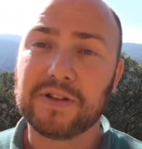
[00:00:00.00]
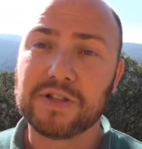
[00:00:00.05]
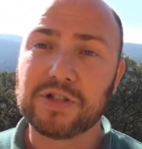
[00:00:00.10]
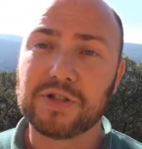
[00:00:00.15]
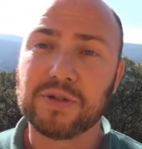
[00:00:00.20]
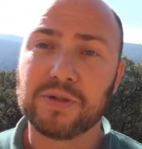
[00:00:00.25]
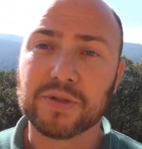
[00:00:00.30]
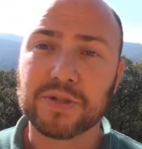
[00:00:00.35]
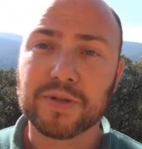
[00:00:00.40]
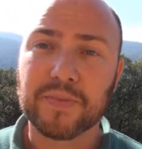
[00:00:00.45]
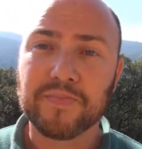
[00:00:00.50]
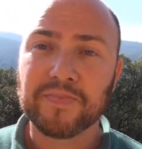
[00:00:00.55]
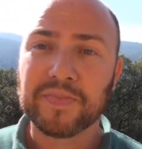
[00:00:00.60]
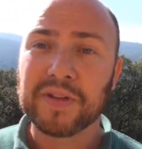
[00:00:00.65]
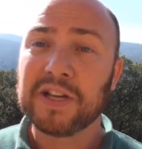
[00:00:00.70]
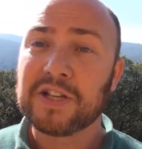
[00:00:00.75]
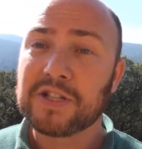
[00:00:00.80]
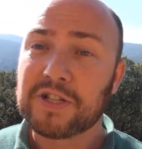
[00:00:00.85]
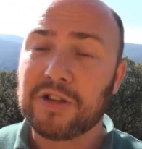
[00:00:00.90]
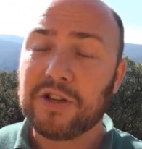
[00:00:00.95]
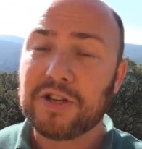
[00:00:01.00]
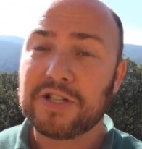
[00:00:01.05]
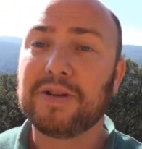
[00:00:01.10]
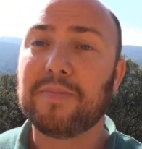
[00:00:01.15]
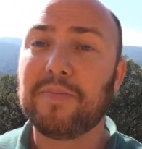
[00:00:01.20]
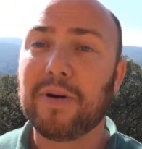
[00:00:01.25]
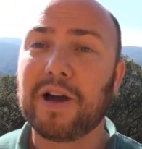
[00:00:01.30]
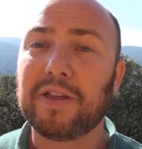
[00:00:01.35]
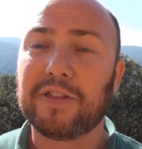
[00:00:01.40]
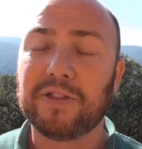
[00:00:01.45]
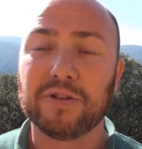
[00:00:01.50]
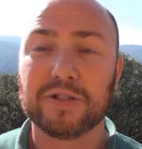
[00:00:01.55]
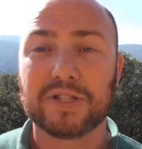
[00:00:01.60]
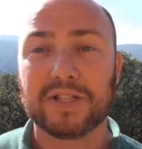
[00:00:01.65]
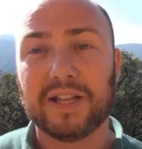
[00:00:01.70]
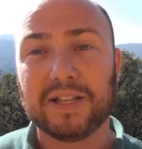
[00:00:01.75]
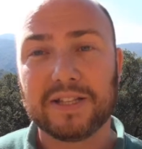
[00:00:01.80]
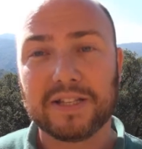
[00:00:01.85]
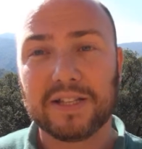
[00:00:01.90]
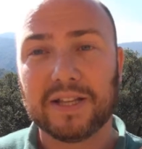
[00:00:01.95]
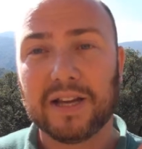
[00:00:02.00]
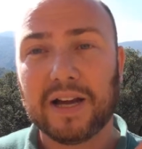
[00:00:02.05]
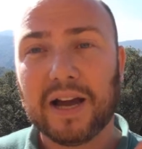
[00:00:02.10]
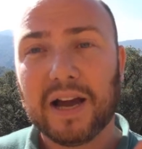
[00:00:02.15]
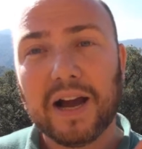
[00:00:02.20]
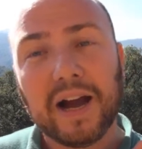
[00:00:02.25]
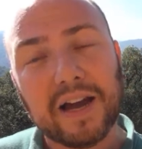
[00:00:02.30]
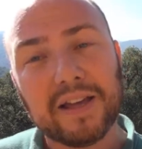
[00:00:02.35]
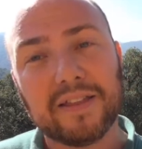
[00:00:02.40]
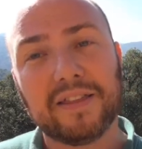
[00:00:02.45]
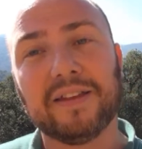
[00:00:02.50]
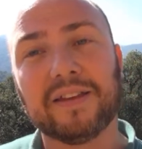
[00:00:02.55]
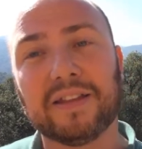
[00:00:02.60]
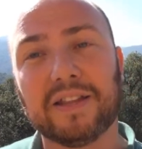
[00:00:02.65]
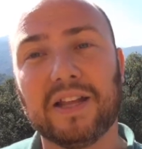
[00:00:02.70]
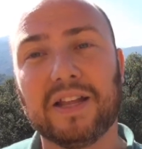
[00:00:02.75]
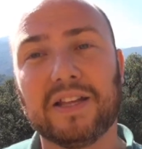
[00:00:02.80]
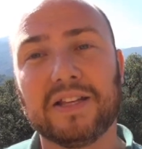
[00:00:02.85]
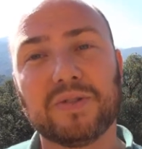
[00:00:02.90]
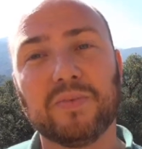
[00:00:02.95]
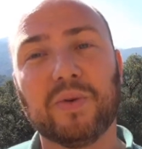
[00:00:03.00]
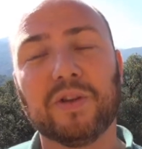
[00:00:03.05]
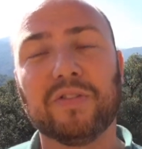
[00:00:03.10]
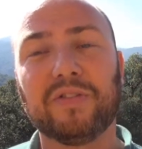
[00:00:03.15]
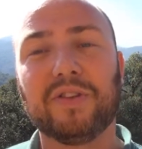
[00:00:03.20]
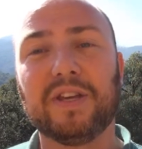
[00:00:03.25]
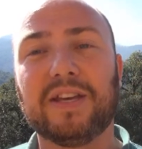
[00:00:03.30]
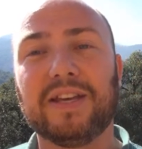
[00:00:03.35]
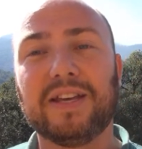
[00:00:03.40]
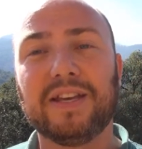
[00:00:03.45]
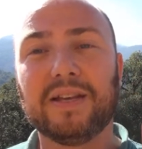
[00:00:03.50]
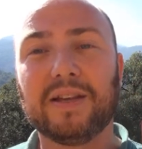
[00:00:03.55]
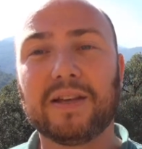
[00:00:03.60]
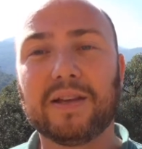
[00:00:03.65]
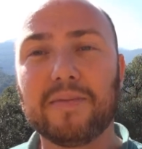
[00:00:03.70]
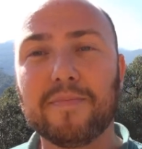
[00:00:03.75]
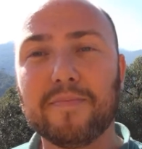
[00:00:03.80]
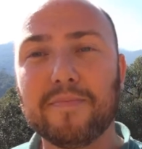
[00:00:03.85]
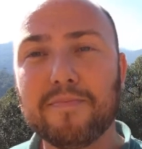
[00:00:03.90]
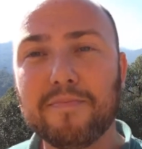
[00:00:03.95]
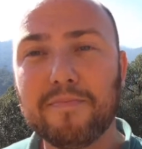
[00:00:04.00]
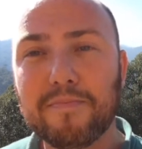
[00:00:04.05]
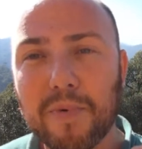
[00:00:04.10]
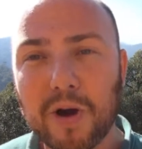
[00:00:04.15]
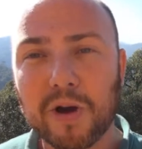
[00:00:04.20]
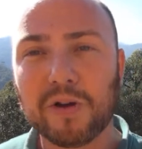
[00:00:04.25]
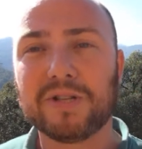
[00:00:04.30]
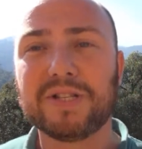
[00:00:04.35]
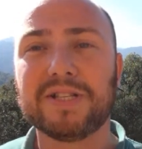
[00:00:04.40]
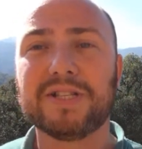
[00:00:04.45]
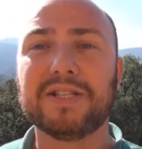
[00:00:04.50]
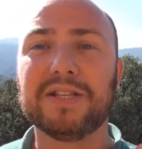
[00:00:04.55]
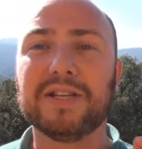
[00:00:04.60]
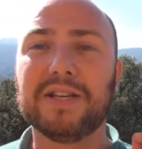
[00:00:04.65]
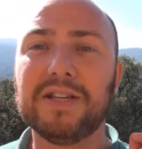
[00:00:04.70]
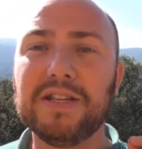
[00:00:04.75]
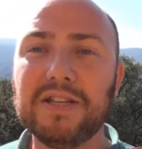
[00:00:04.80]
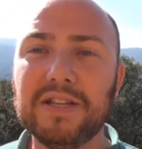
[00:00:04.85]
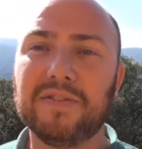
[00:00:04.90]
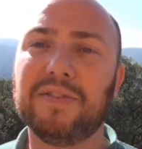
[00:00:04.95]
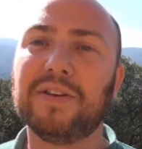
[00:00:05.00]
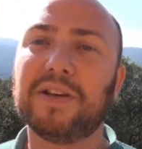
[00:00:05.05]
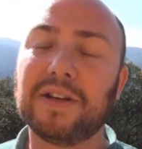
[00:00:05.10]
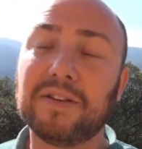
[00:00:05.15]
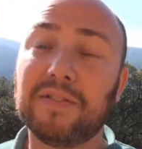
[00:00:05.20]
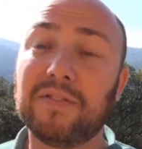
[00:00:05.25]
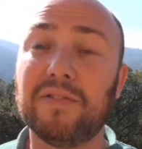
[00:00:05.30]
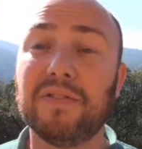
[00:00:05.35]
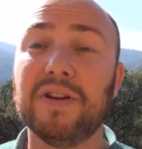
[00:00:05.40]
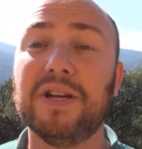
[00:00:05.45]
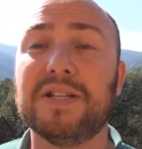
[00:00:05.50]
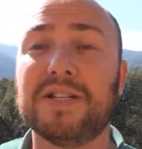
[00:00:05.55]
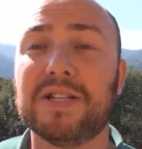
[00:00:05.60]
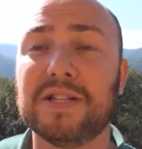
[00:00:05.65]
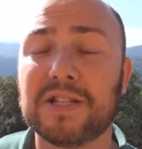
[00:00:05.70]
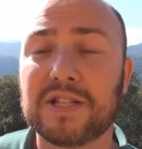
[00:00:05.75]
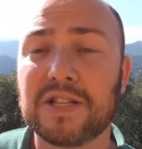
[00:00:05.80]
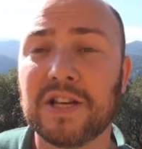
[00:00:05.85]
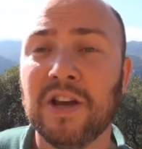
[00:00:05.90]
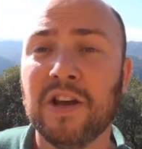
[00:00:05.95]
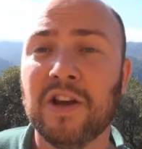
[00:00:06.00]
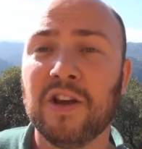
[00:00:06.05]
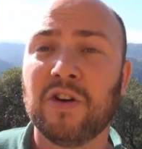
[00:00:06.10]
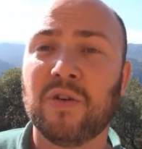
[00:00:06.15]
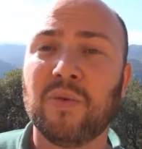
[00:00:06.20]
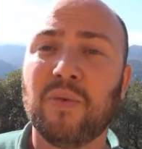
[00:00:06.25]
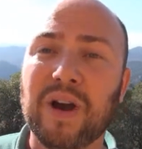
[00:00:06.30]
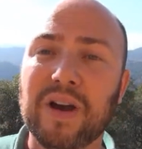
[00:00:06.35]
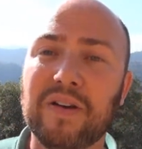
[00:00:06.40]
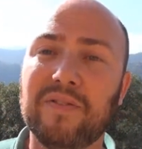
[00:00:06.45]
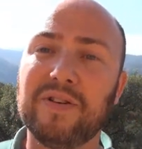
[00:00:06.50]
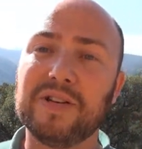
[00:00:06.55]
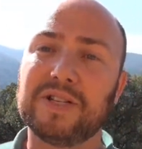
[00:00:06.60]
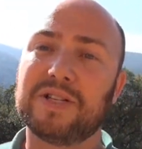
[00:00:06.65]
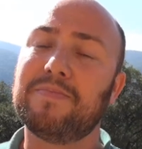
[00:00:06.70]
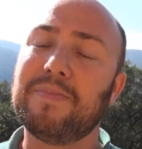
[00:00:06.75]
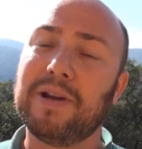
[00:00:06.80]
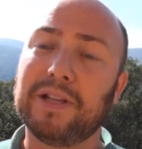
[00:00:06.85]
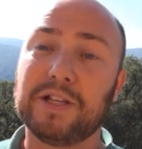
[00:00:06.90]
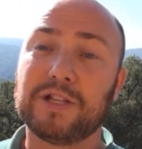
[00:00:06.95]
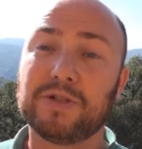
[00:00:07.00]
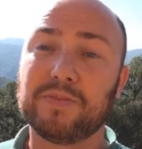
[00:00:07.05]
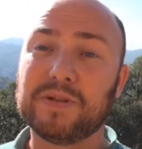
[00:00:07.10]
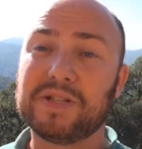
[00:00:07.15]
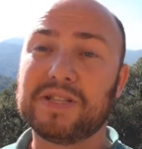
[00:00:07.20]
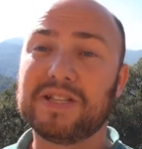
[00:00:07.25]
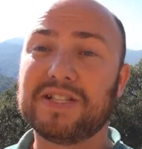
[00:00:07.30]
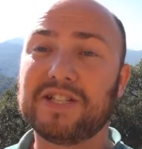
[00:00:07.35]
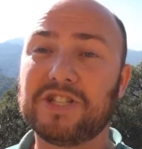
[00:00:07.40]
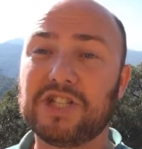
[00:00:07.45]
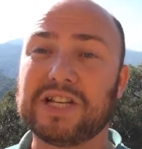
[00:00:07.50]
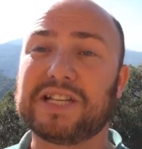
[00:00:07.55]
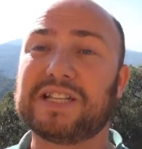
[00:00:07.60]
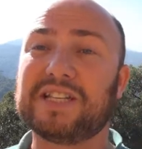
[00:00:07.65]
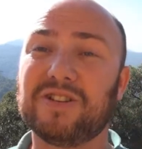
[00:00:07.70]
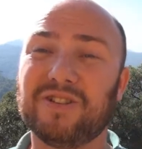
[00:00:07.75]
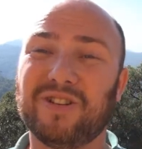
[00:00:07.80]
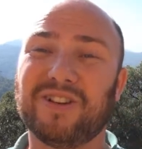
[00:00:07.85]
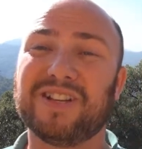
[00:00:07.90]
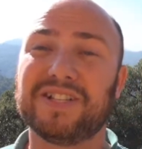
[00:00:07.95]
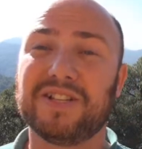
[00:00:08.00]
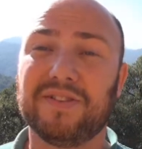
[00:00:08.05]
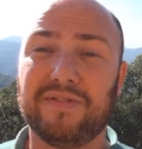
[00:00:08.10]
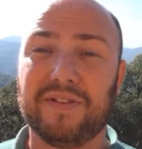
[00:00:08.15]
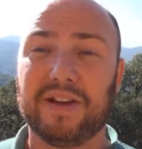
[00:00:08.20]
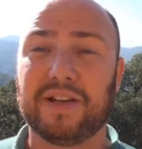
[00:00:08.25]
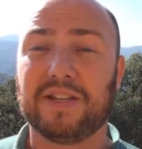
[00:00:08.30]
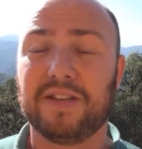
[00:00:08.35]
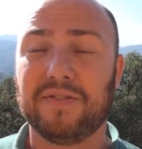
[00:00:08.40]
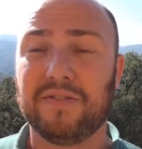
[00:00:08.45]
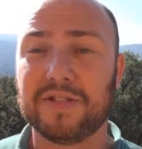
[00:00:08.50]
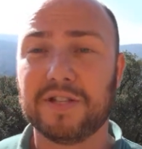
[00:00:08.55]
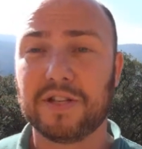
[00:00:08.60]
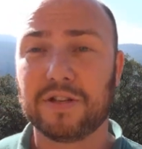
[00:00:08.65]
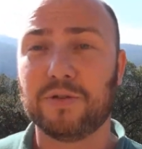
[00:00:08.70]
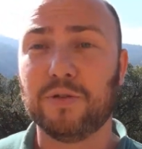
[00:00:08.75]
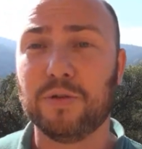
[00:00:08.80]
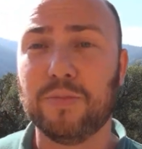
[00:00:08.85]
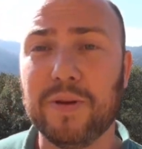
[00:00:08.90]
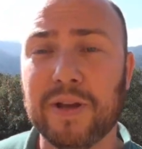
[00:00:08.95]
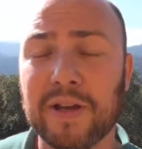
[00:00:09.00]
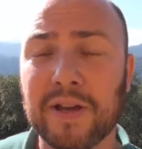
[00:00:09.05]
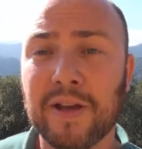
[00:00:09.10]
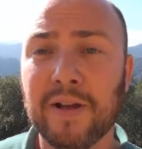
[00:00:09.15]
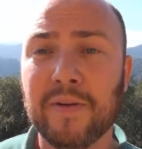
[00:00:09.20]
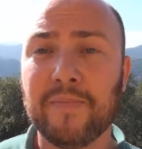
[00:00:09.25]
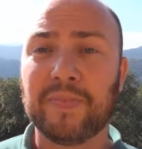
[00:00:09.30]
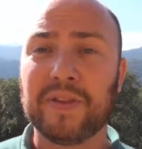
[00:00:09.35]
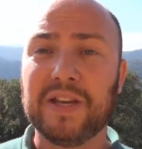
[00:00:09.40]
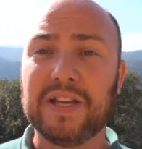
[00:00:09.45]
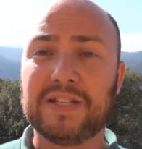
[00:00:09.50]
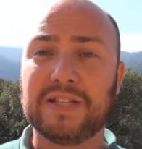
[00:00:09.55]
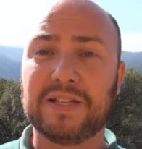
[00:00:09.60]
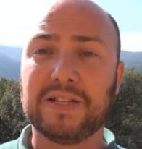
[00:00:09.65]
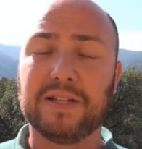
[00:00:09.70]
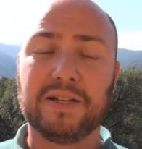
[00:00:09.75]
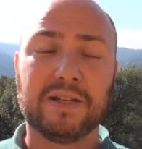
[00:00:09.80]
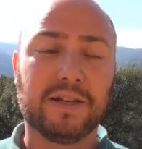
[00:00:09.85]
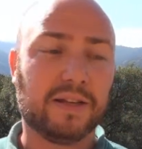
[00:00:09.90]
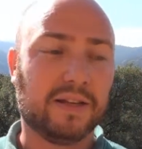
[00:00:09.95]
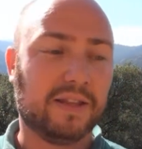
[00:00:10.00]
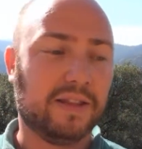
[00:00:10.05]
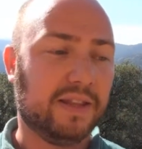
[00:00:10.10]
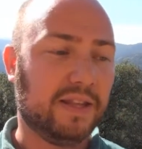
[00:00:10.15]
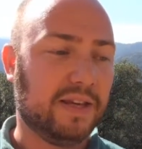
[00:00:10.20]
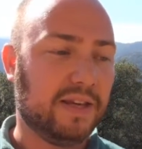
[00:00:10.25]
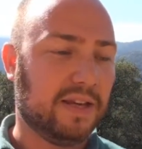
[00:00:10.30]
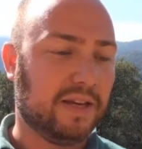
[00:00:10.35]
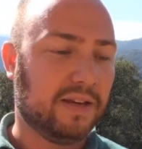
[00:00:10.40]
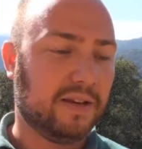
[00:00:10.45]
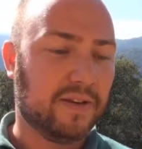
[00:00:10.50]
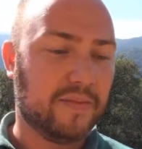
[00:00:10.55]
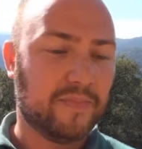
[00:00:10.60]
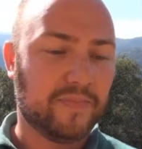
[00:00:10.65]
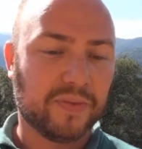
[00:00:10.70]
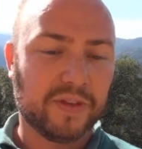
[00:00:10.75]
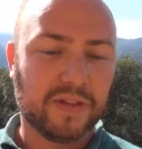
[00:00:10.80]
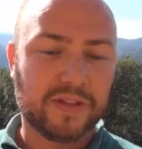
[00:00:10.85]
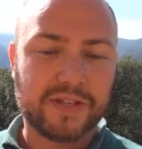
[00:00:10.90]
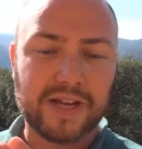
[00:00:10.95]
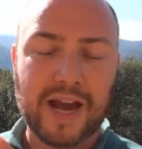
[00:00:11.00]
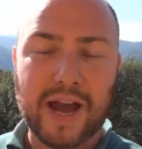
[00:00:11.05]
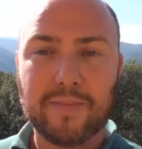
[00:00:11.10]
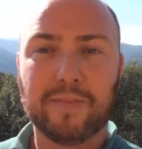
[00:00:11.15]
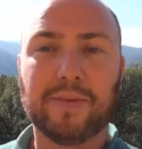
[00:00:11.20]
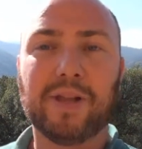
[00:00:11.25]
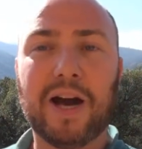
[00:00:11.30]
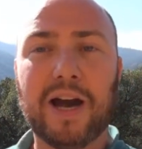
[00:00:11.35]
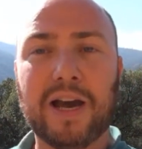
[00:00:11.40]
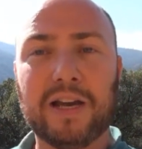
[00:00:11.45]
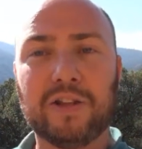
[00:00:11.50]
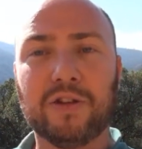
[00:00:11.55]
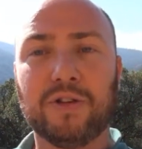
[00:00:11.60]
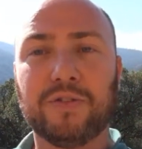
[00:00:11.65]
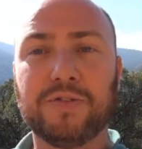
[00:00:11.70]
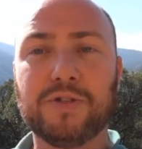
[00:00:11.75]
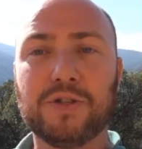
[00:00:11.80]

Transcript: tools. So those are my thoughts. I think that is one of the most significant reasons why risk management is just not as effective as it could be. It's the timeline of